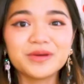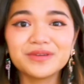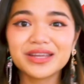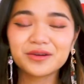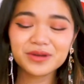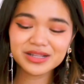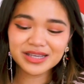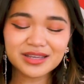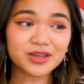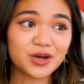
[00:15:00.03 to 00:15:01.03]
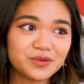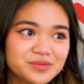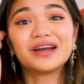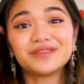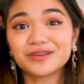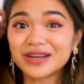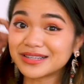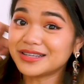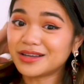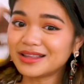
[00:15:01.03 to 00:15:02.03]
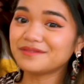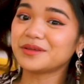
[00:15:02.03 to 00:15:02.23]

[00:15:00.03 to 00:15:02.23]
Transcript: I reading it quickly? No. Have I cracked in all of